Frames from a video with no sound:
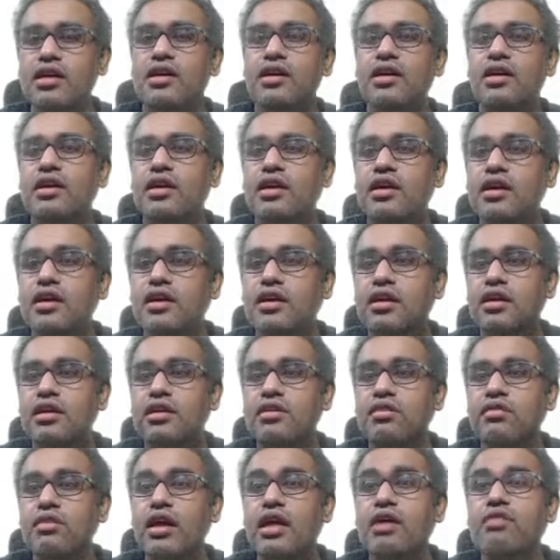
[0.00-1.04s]

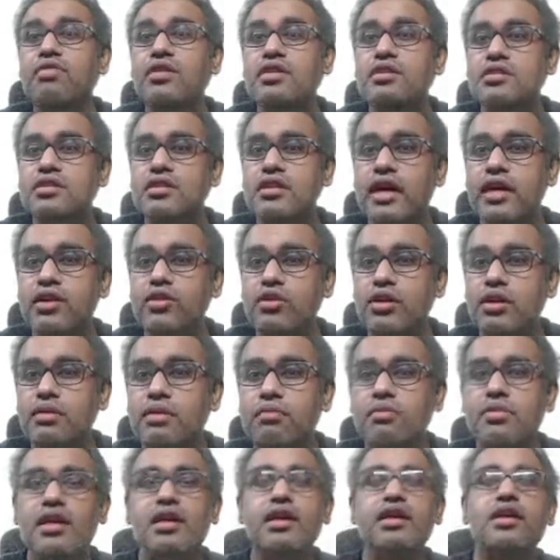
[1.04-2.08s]
when I first tried to
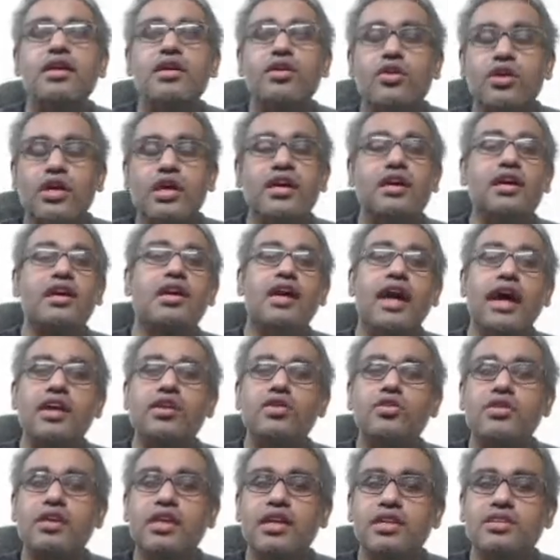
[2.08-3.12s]
remember it. Okay, right
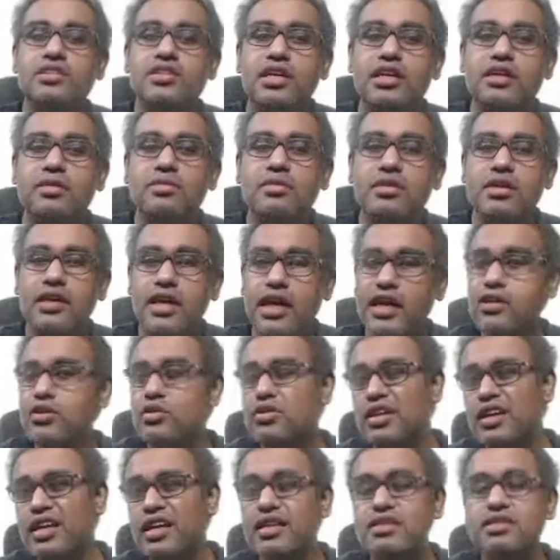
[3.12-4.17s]
to drink
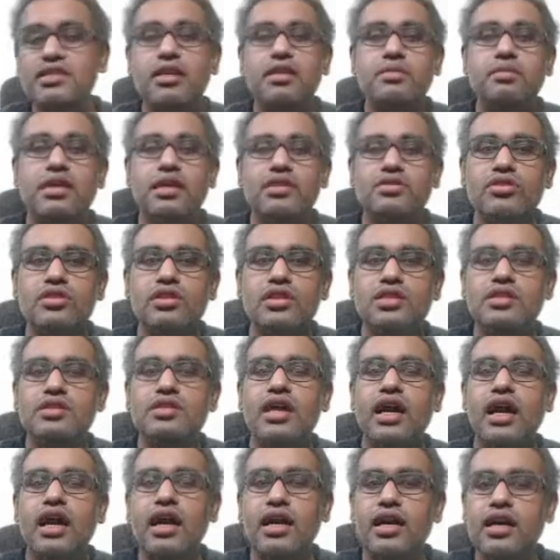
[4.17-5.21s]
chilled beer. So this
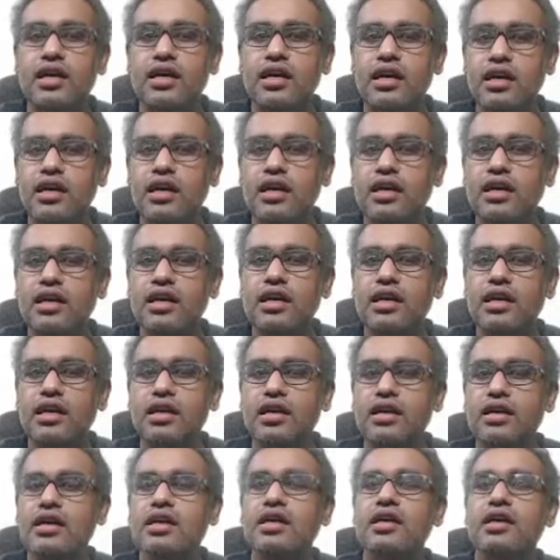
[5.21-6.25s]
is R, T,
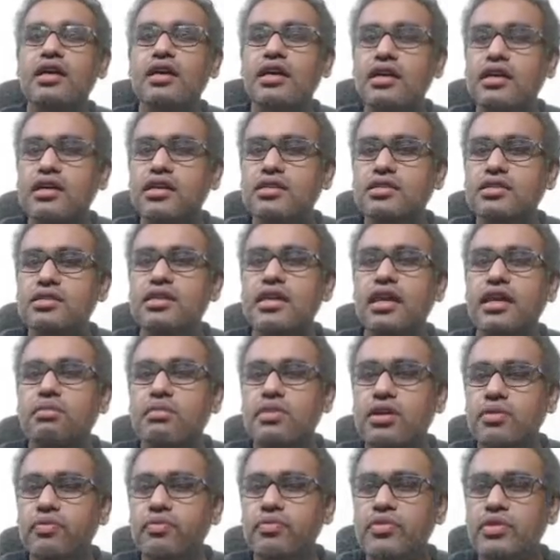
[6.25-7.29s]
D, C and
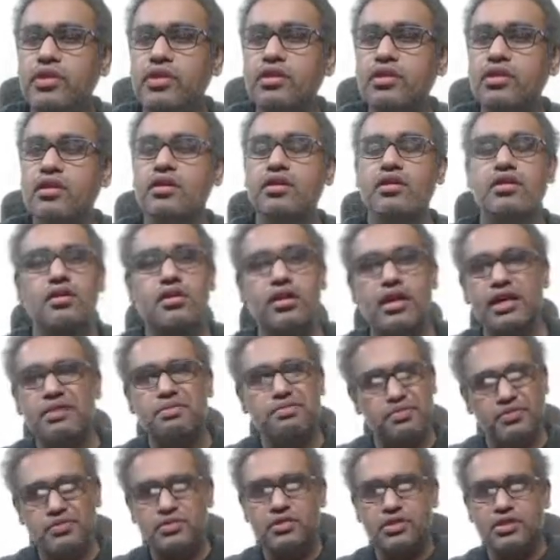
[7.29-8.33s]
B. Okay,
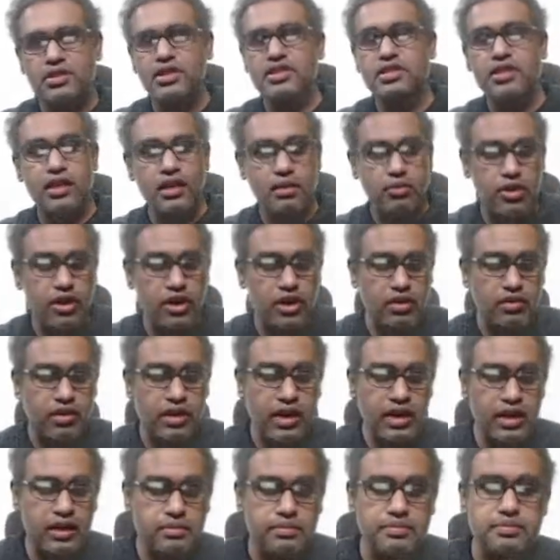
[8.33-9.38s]
so that's the mnemonic
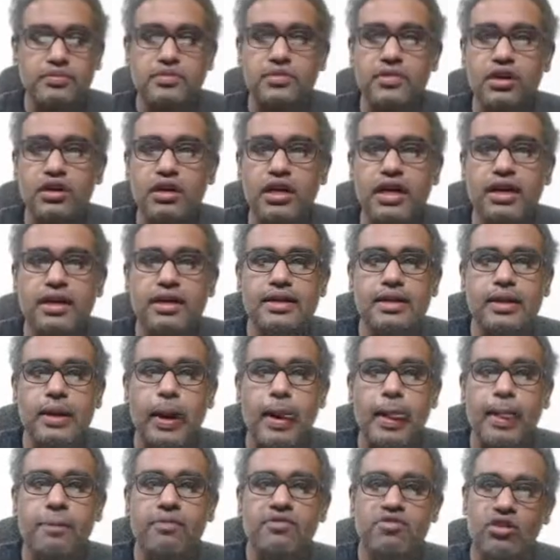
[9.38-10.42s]
over here. Okay,
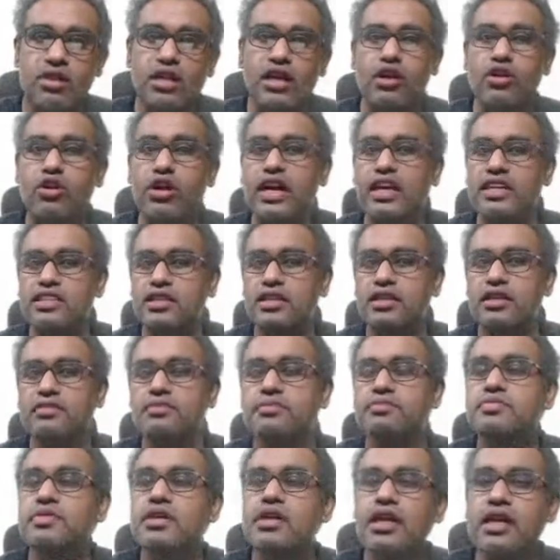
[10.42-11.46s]
so the
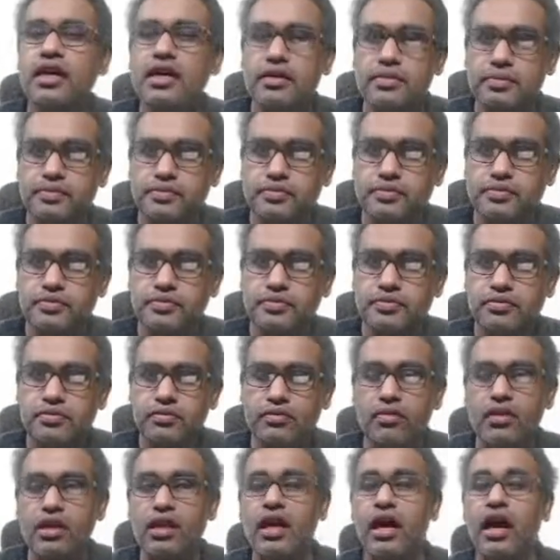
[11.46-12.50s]
location clear.
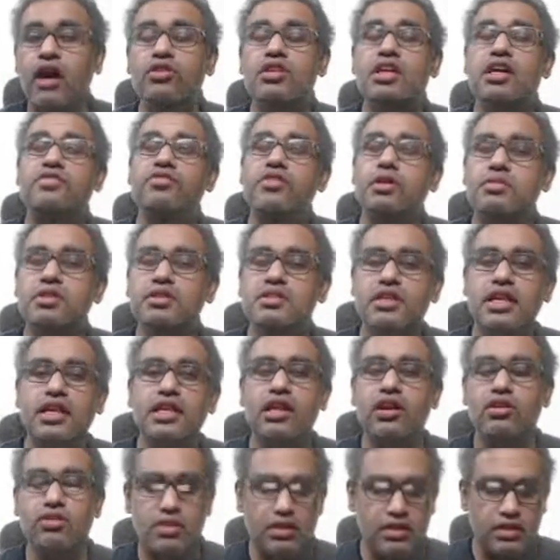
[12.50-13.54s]
How they are formed is clear.
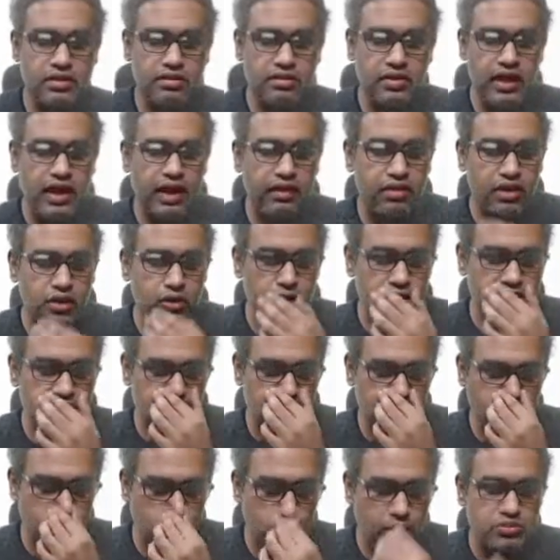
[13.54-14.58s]
Now we have a
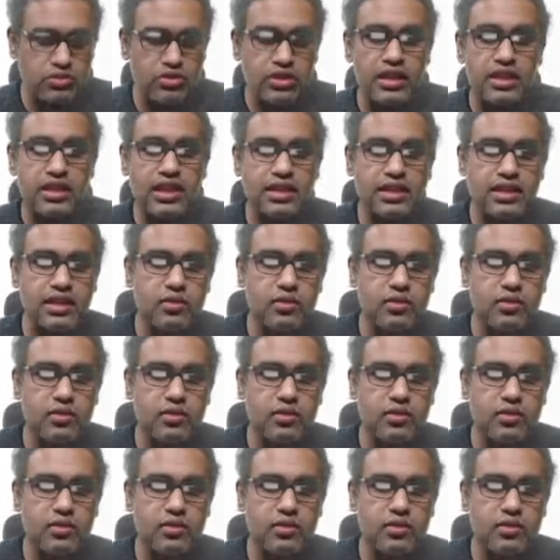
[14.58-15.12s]
question from Sunita that